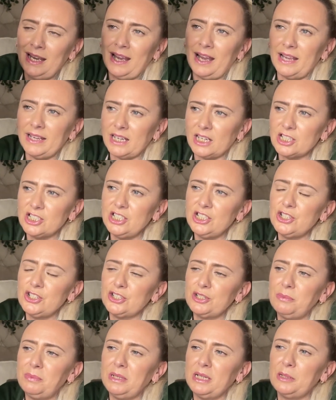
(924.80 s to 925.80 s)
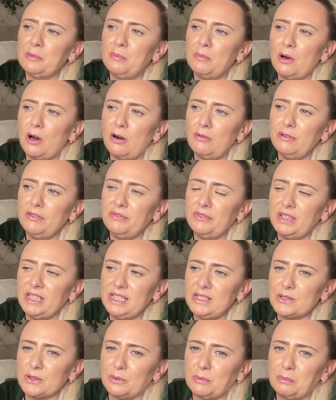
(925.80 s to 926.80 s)
I actually should have picked more of
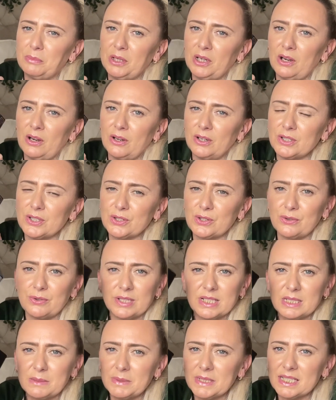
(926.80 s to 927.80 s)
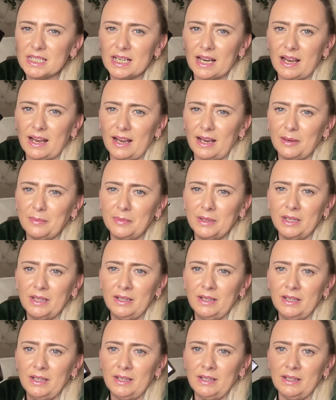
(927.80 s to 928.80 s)
these up because Christmas time,
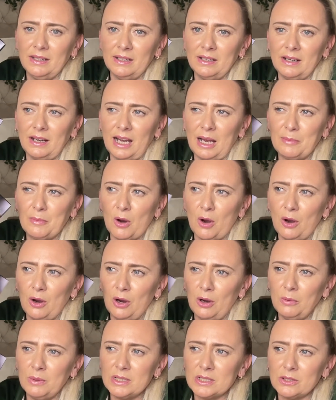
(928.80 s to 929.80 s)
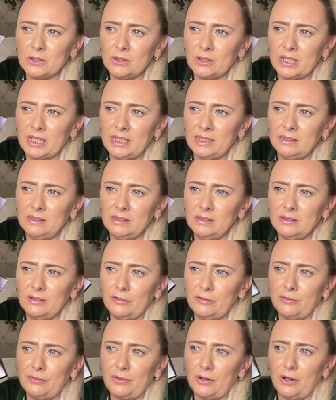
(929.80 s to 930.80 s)
I'm always looking
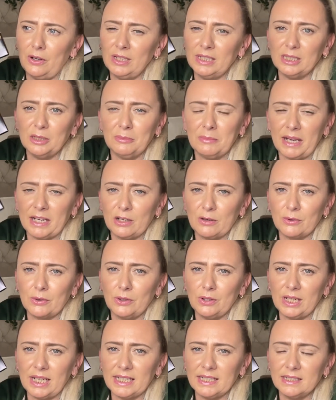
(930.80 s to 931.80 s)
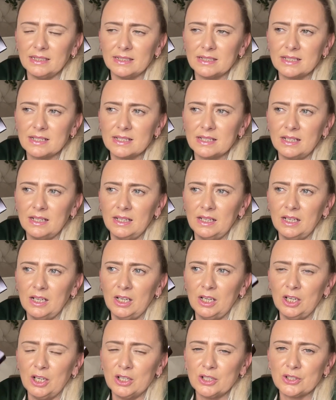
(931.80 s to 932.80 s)
for little micro lights.
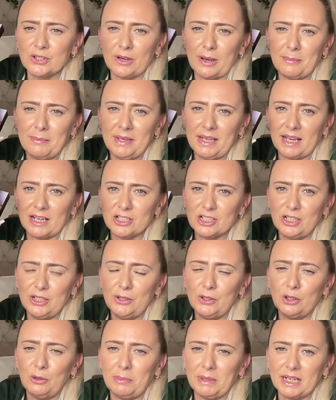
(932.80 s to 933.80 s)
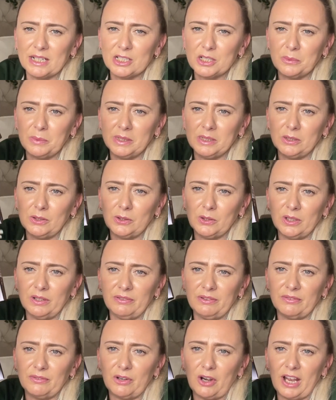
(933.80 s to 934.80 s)
So I may actually go back to Wilko if
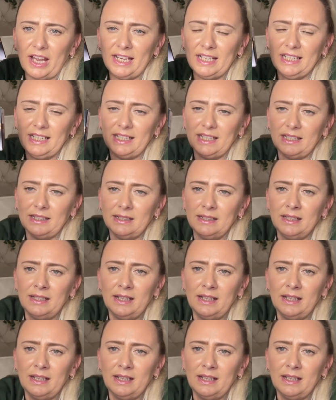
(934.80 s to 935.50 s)
they've got any in